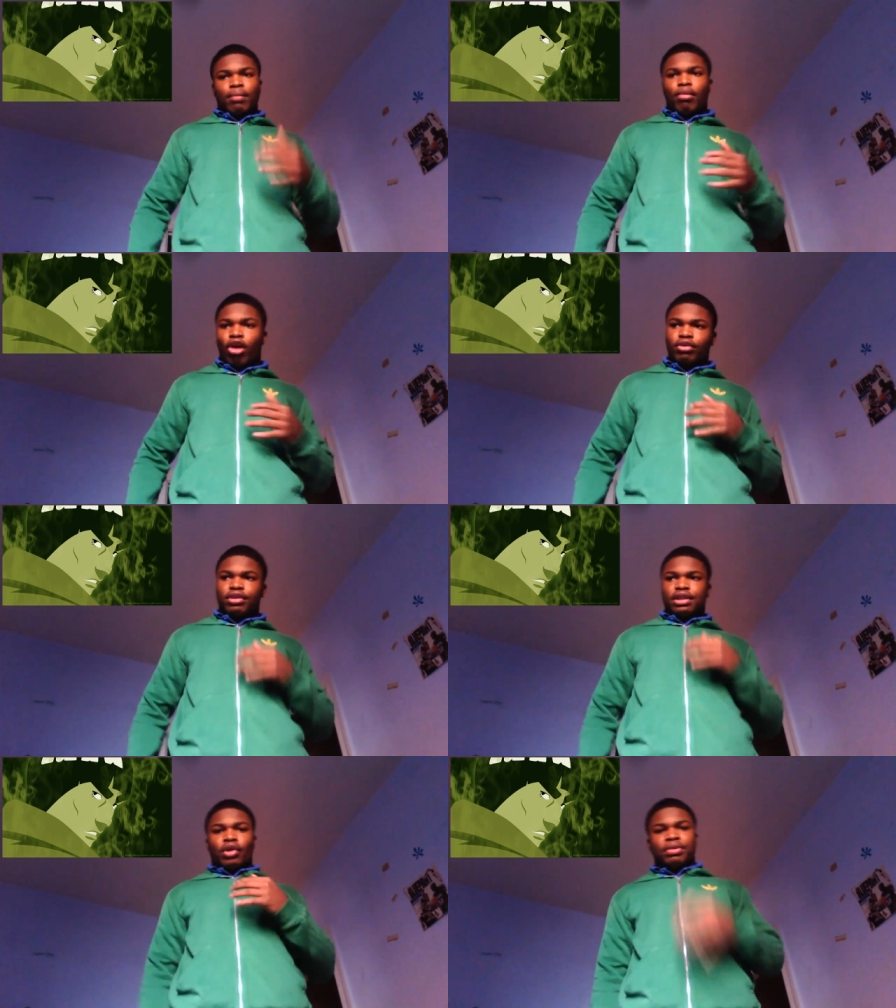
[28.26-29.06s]

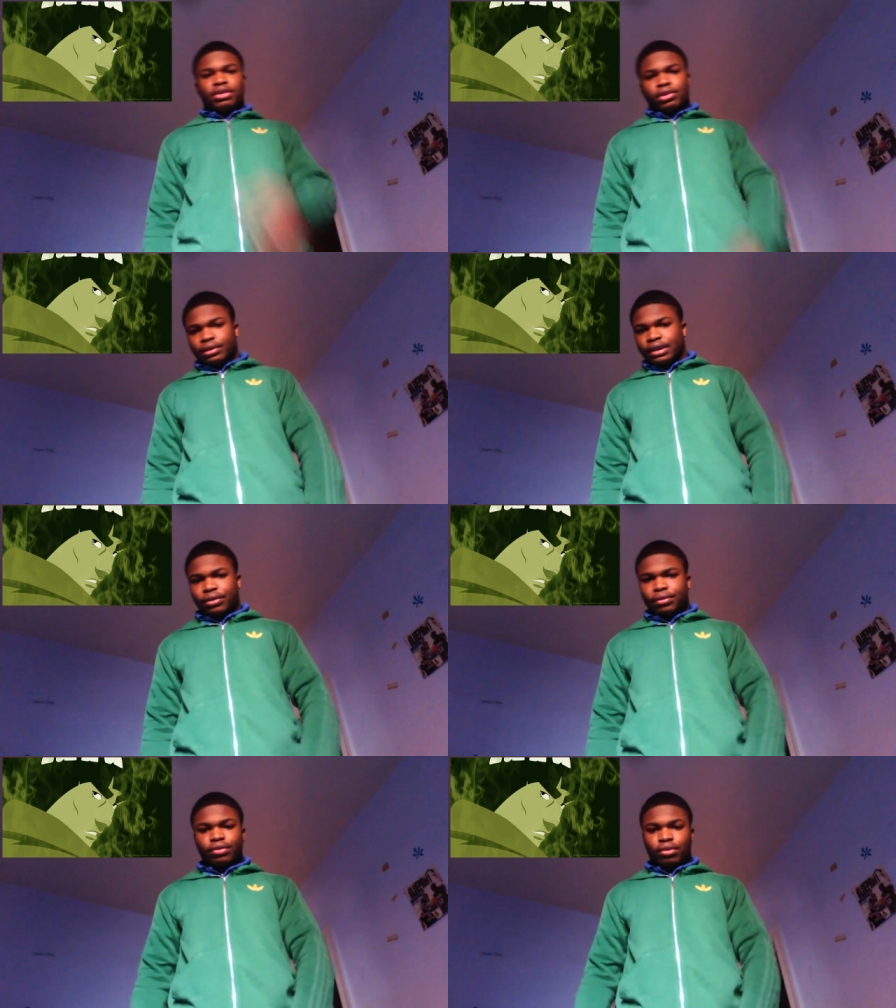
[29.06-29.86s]
Madara and Obito
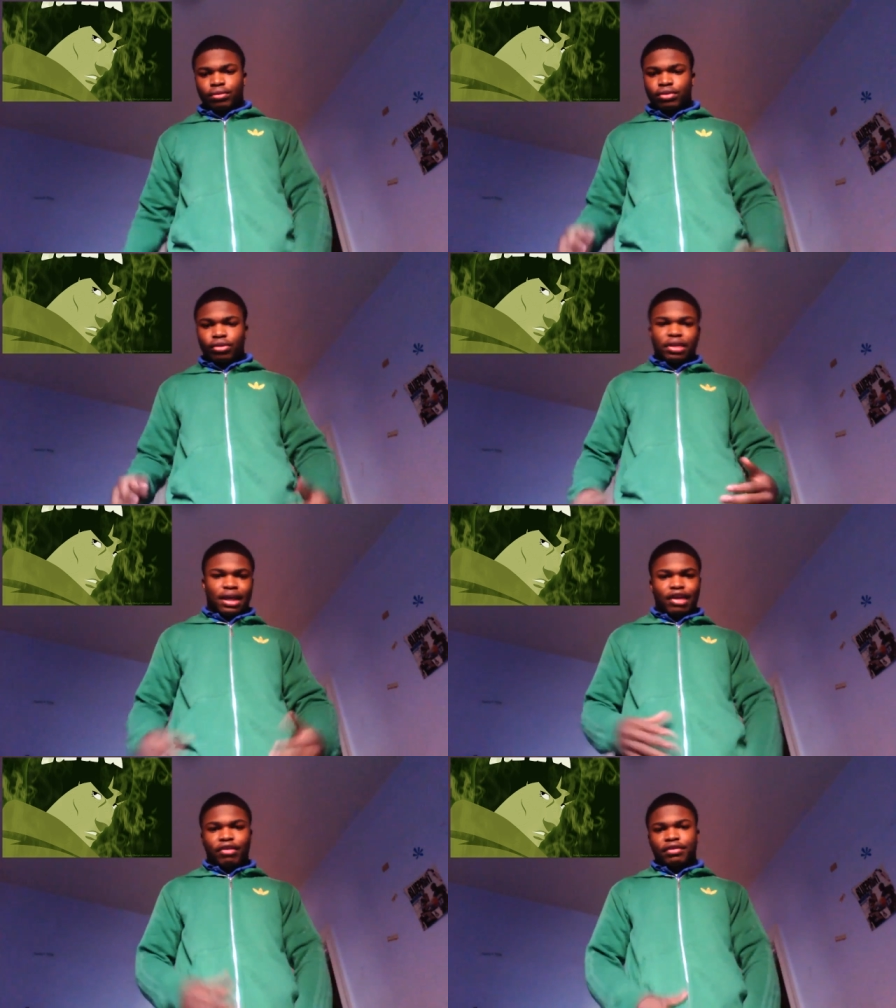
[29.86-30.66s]
still, you know, doing
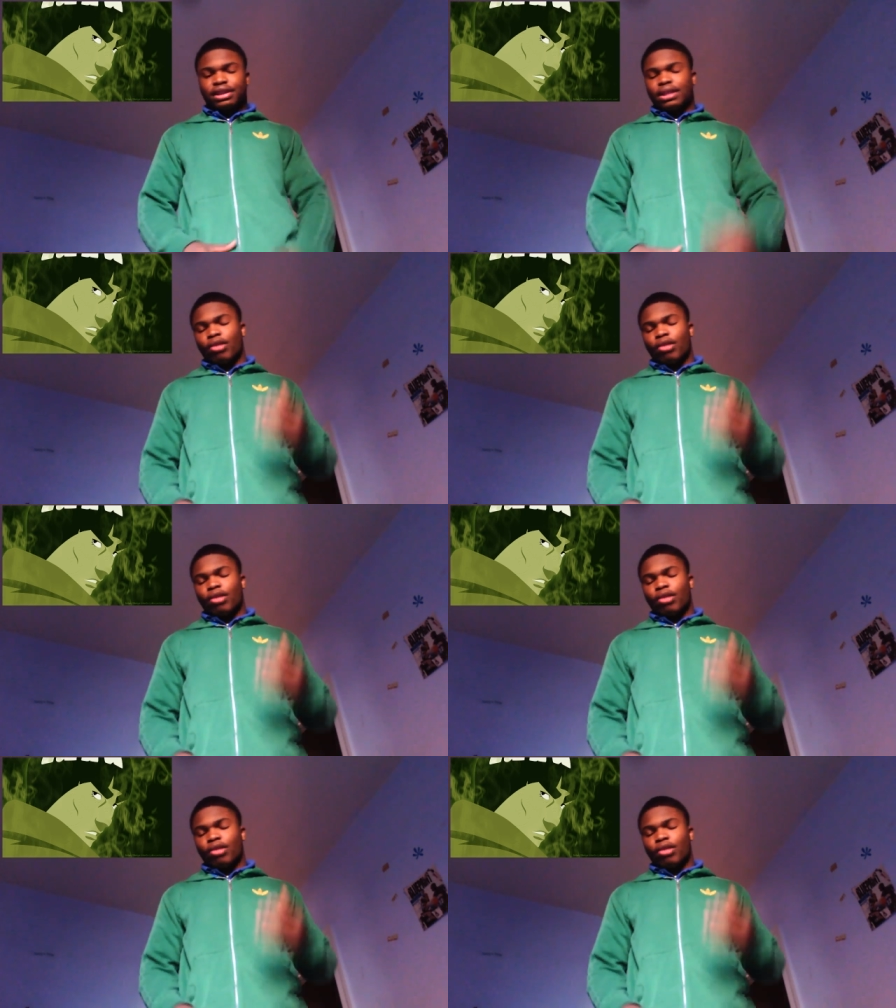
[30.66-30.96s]
their killing and shit.